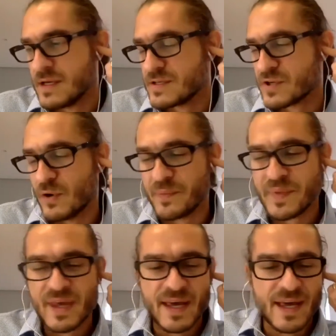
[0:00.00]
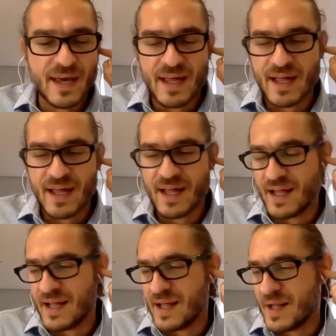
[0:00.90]
So
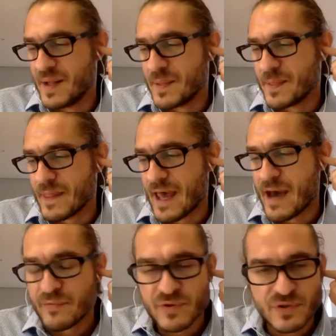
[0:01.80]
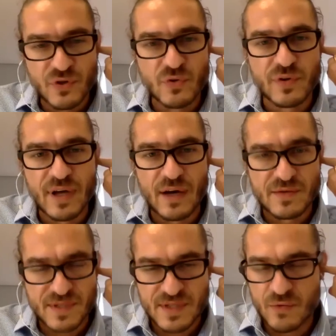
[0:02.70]
after the 2000s,